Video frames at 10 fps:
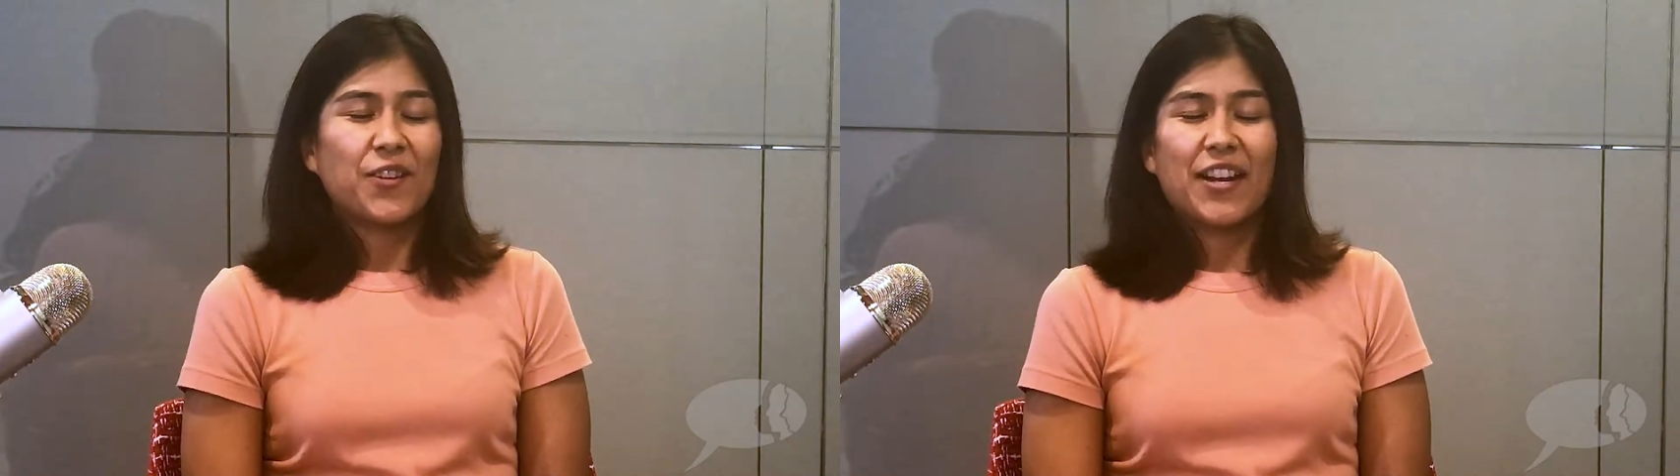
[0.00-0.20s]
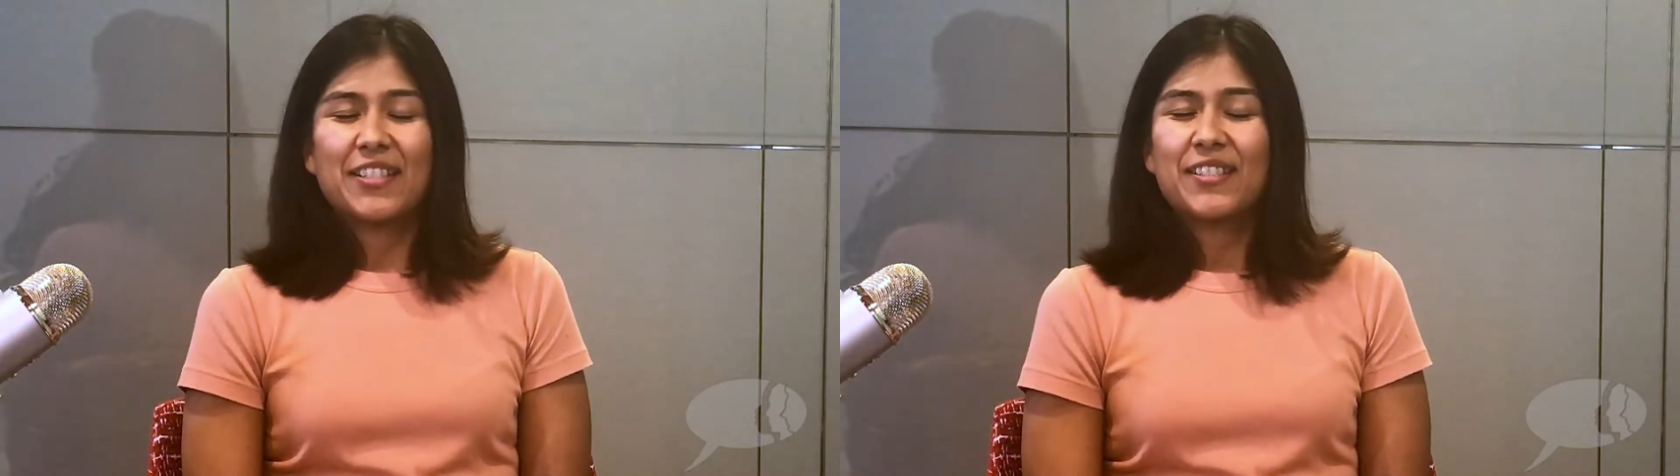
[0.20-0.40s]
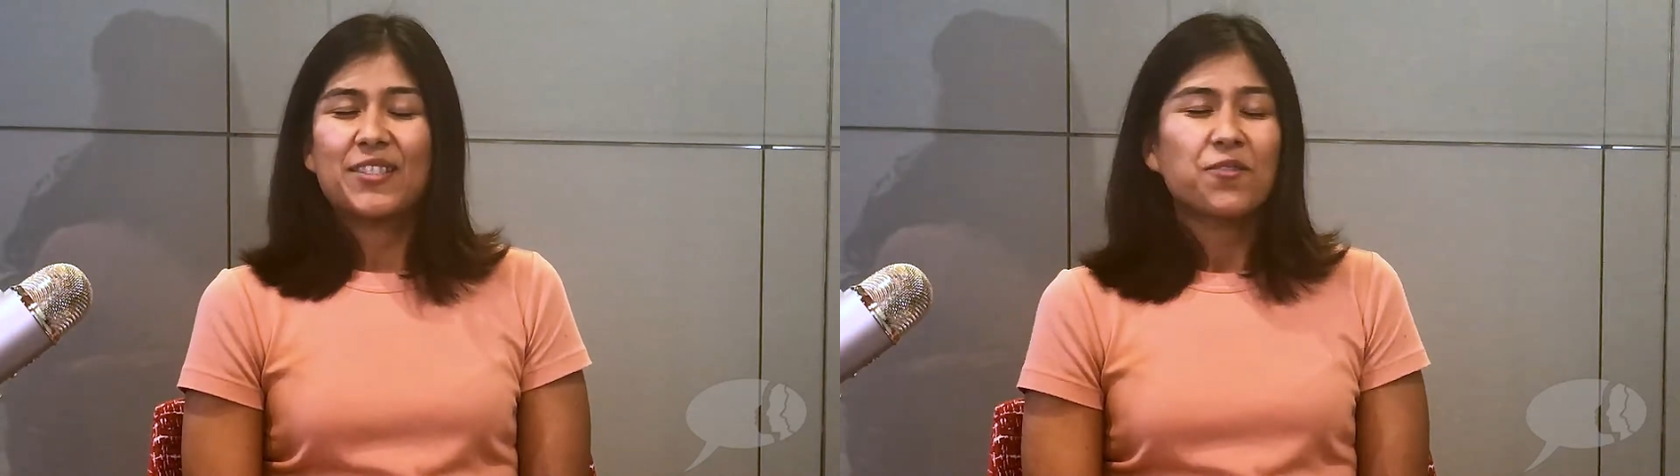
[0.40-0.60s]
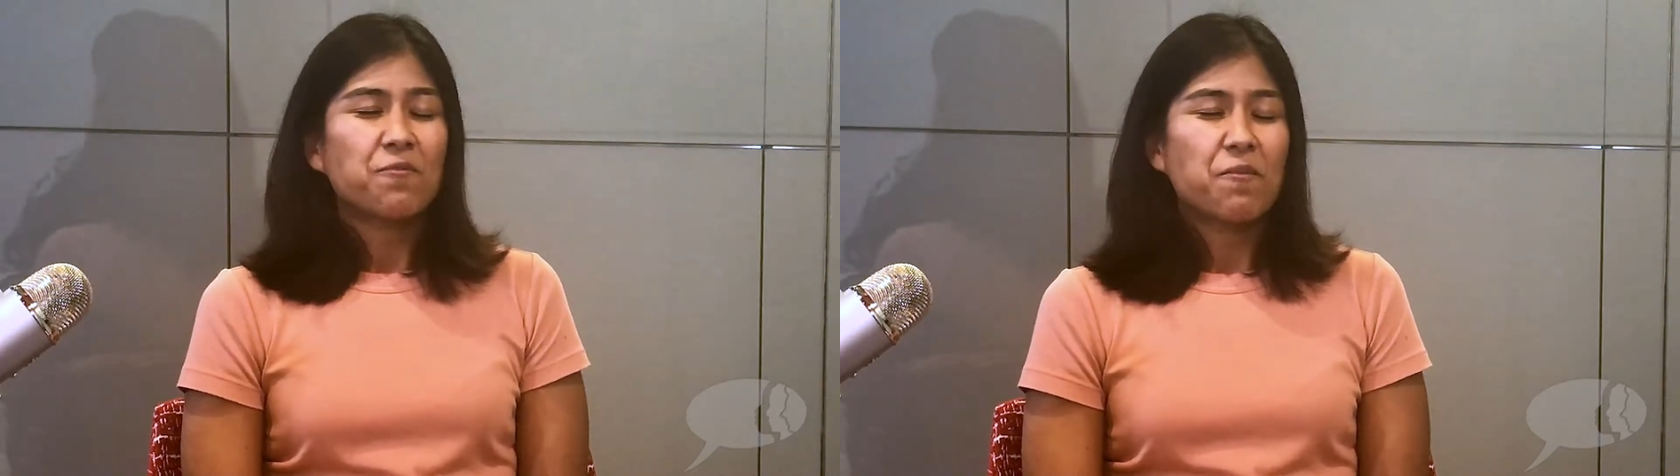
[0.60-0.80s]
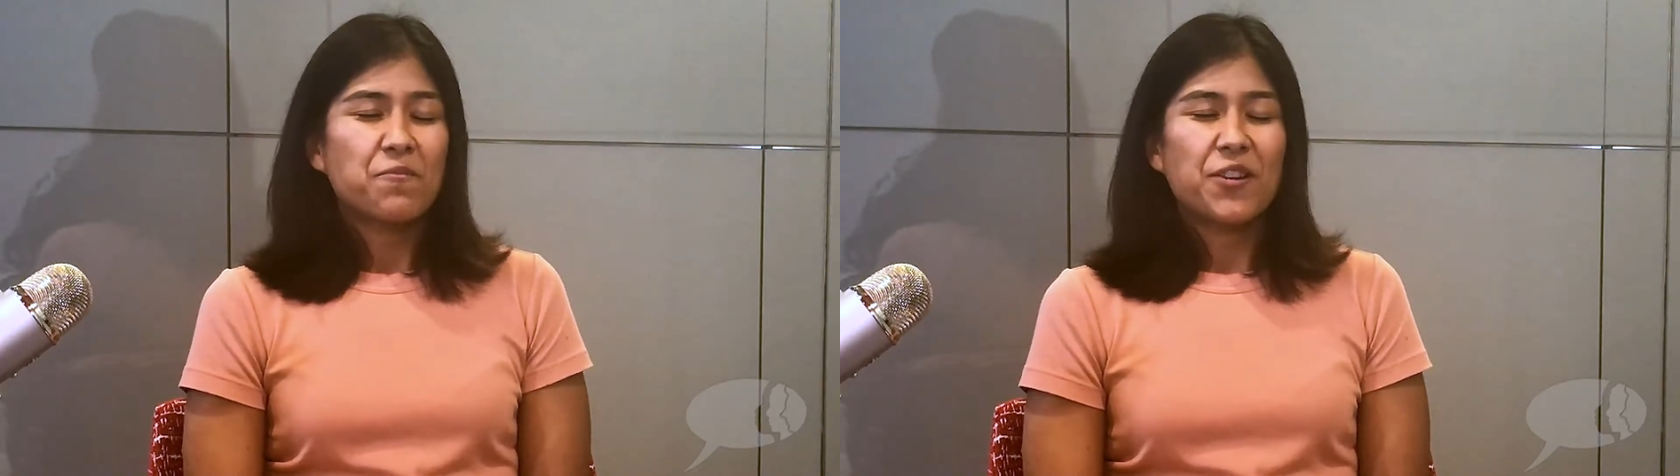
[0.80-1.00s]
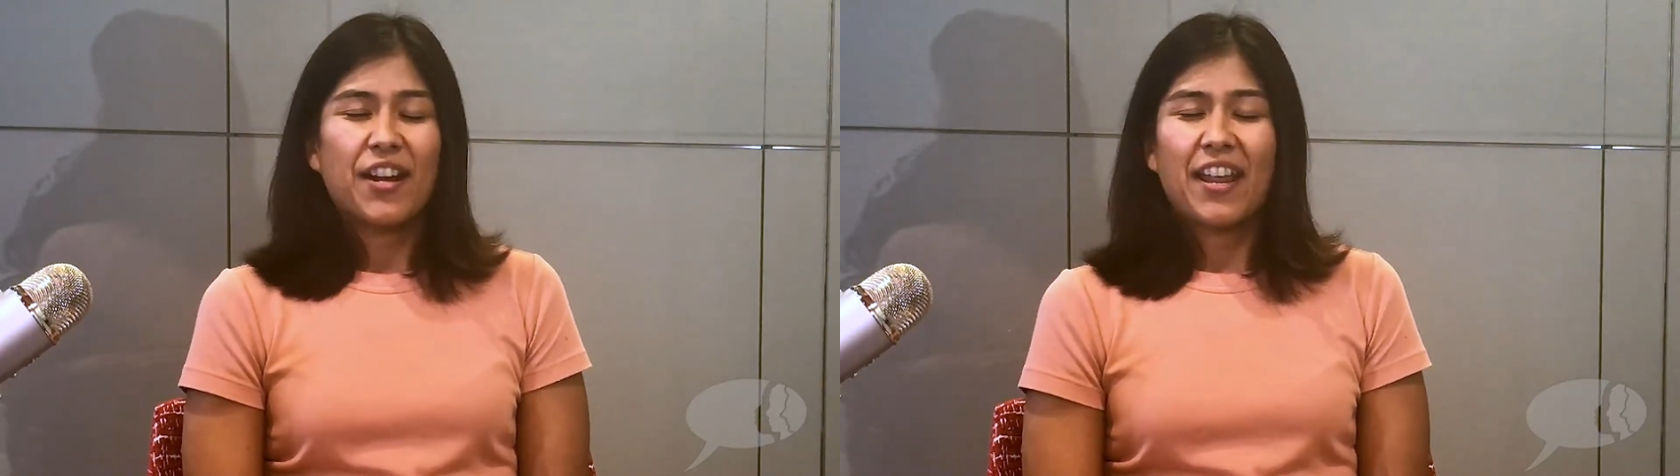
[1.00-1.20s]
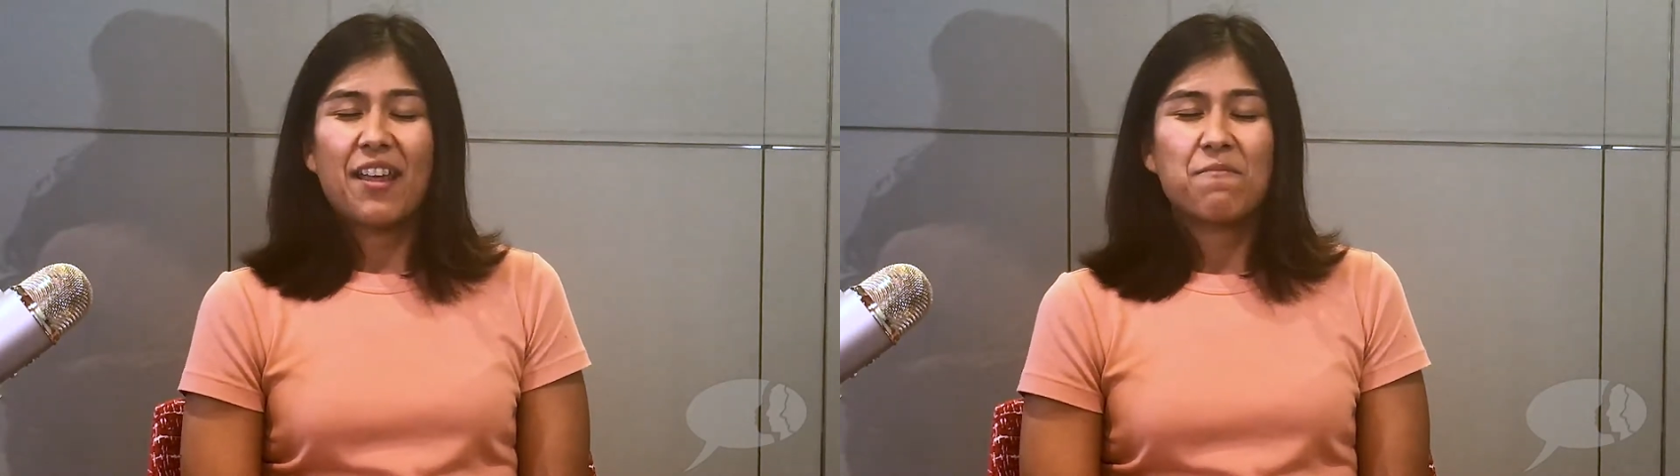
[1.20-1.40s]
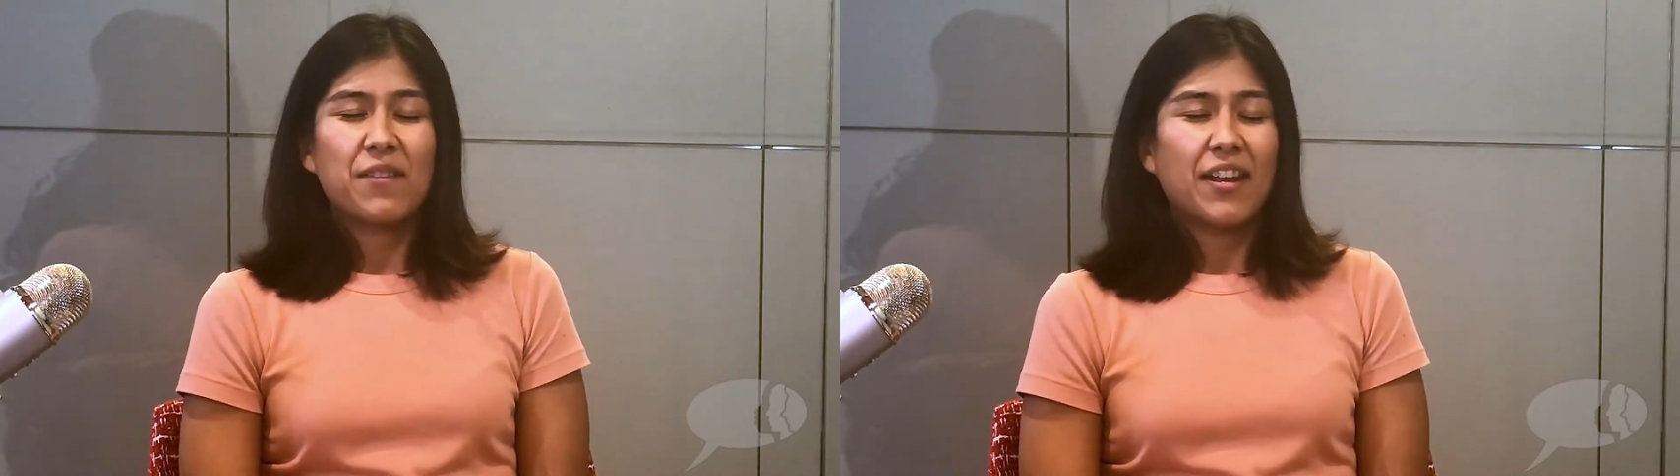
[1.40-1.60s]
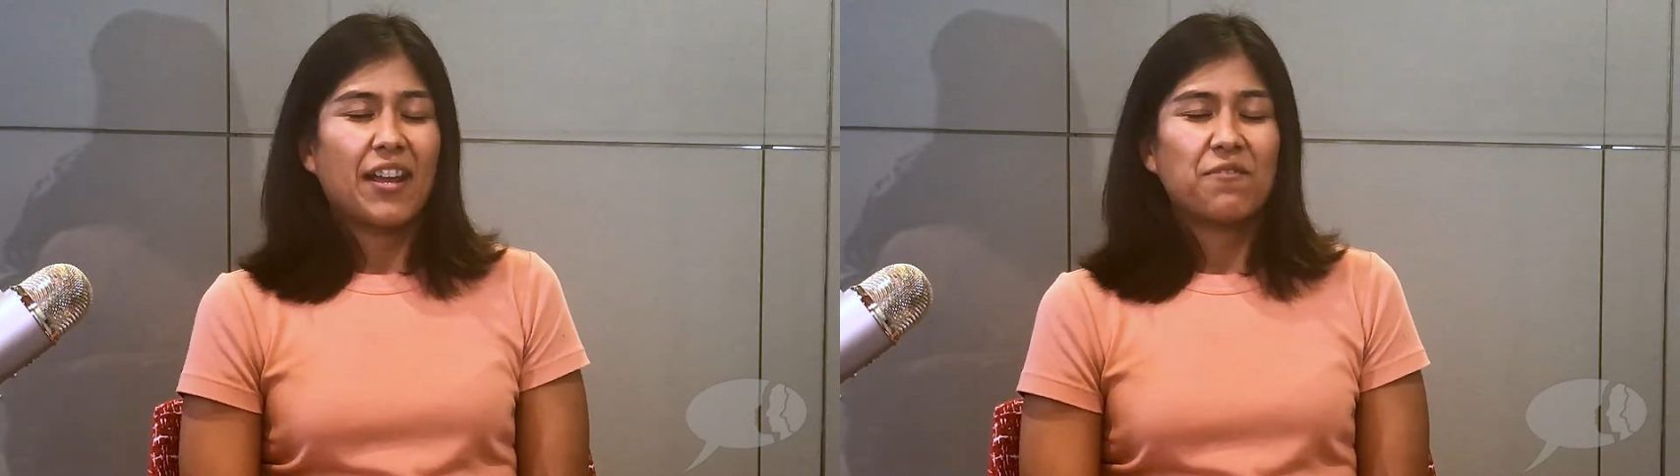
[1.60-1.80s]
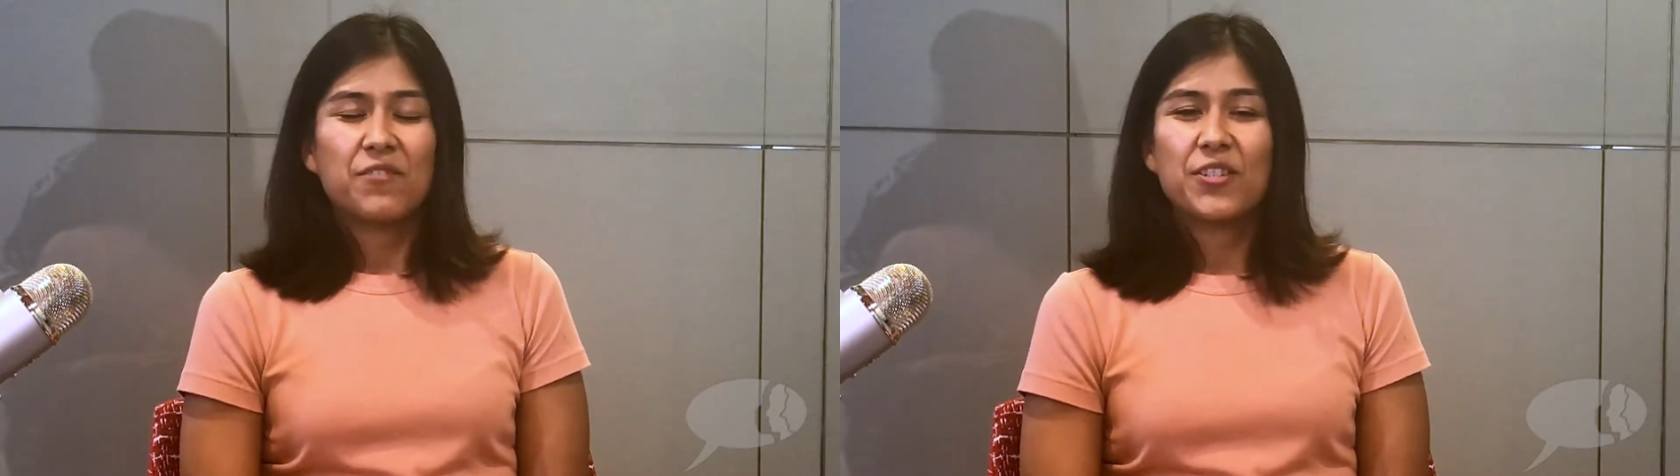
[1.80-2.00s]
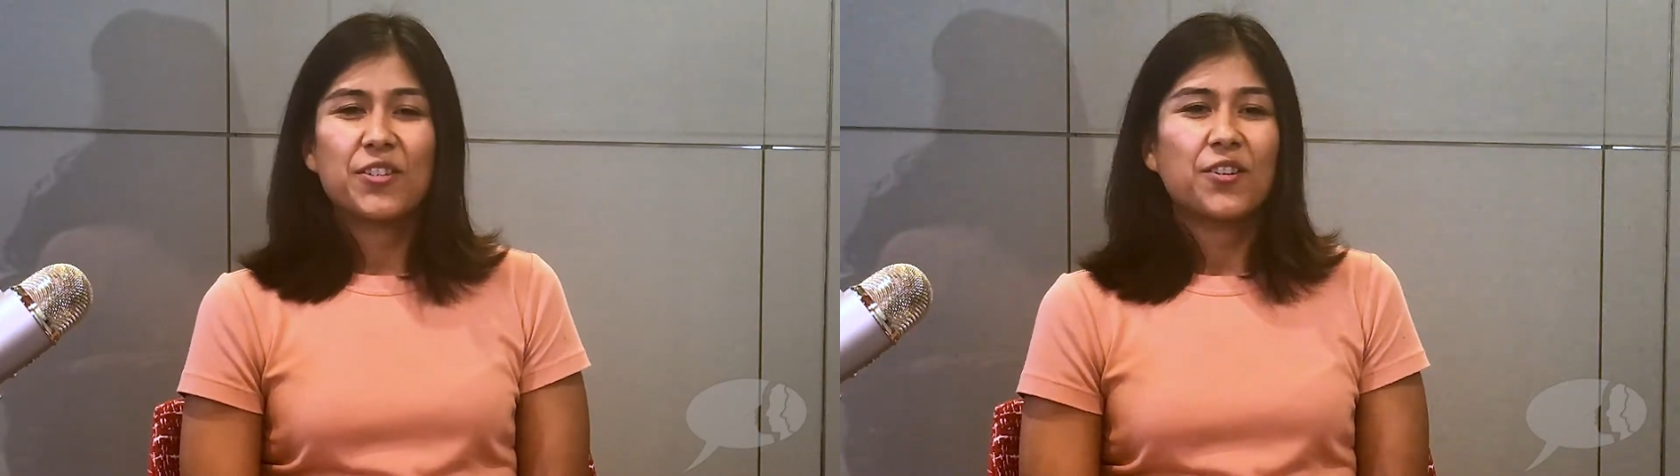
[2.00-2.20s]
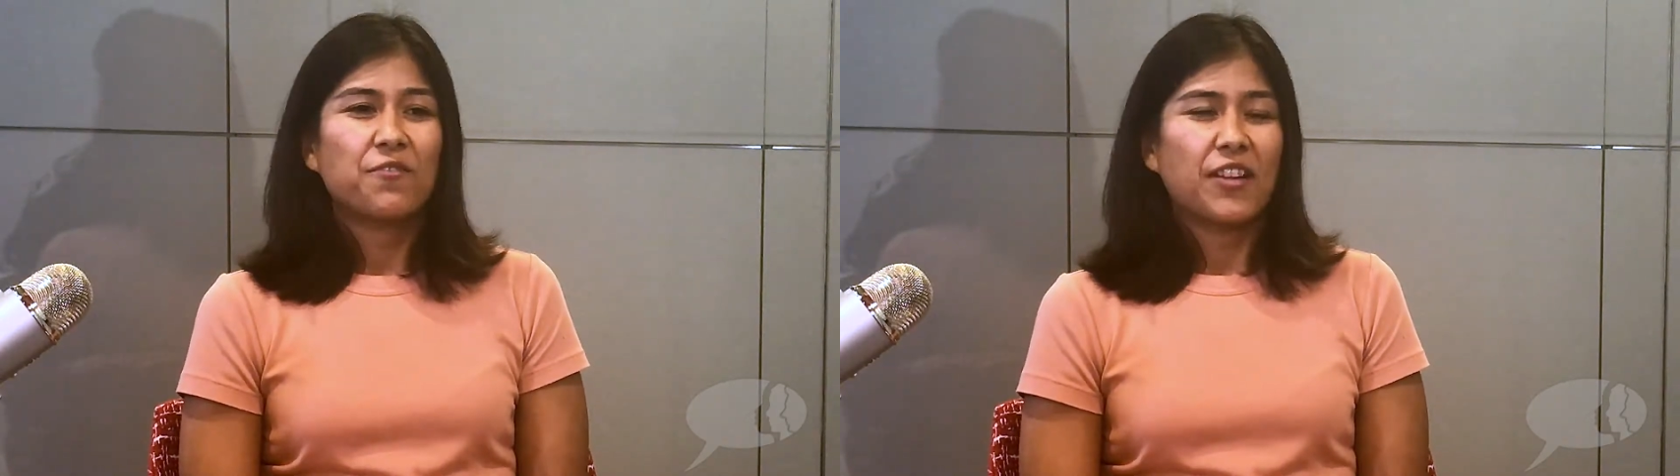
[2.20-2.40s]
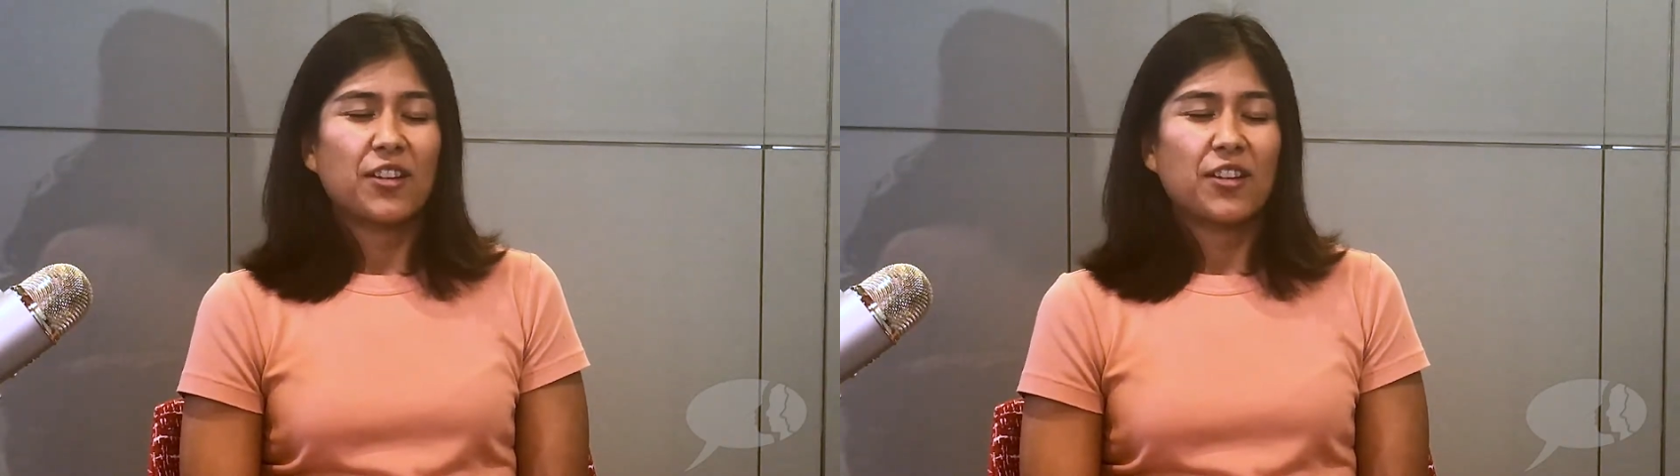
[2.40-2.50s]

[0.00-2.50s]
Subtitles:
and I still remember her name, and I envision her face.